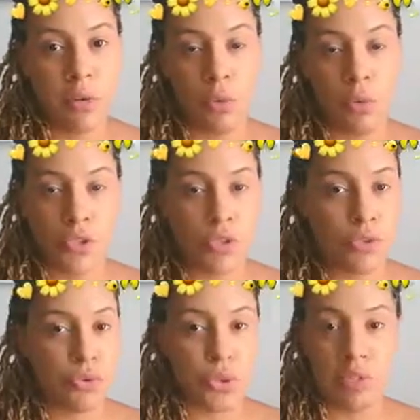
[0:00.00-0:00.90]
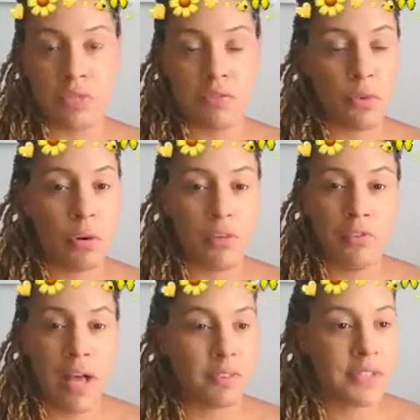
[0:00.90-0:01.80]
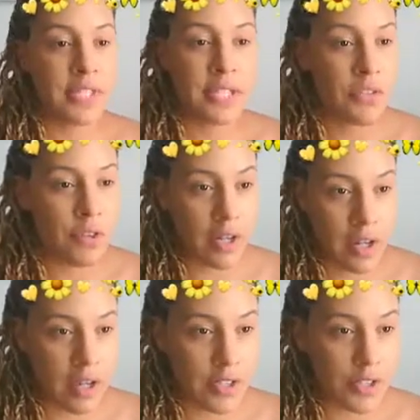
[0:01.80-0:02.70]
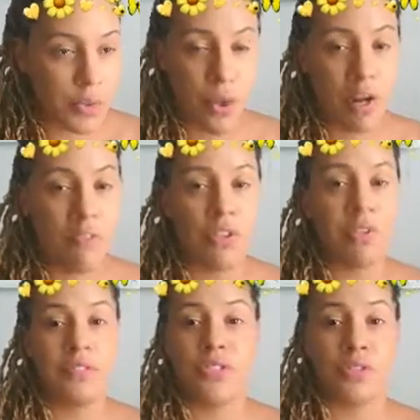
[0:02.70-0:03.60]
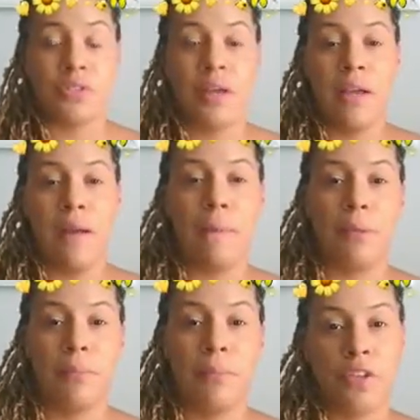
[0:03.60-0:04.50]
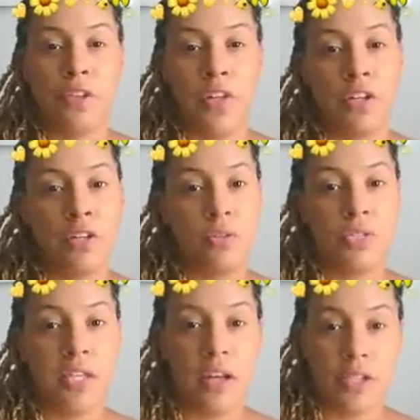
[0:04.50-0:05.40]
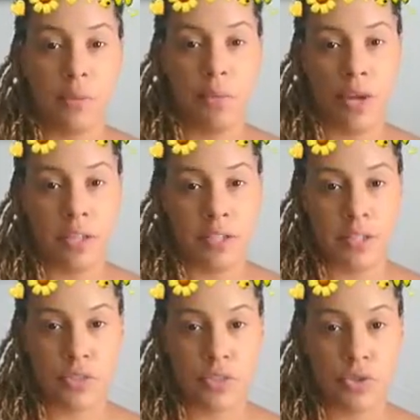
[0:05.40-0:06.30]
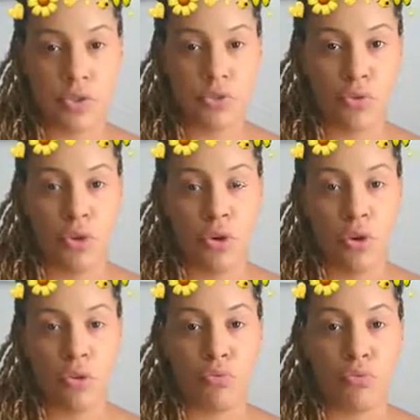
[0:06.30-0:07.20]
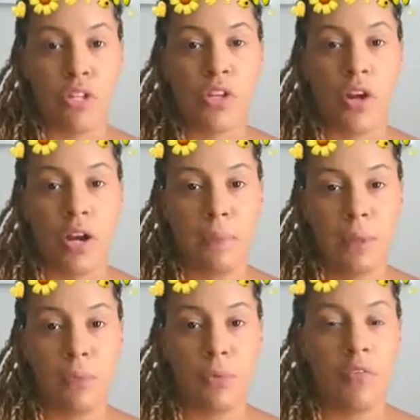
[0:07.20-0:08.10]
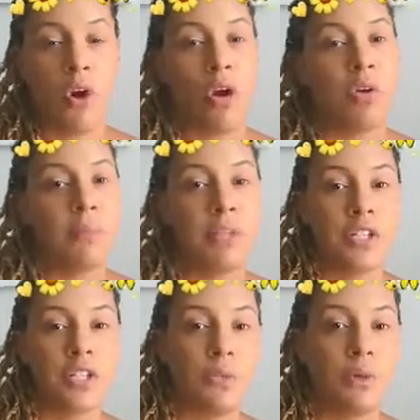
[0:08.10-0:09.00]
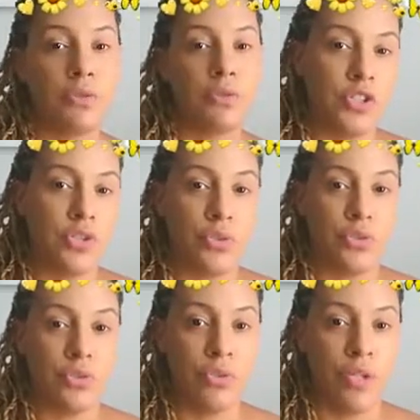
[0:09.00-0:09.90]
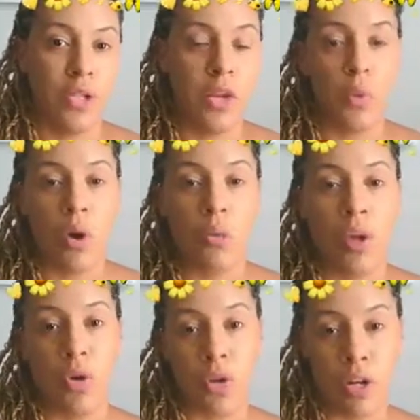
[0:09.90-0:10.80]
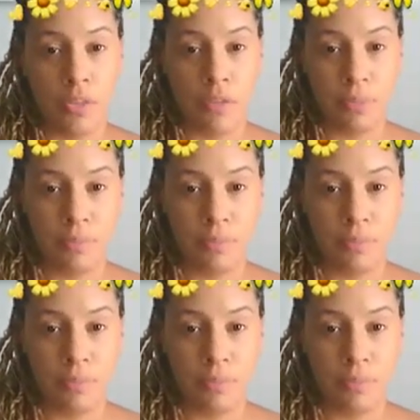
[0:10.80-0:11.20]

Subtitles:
1, 2, 3, 4, 5, 6 different kinds, whatever you have to do, but make sure that you're using custom audiences to retarget people who have already been exposed to you in one way or another.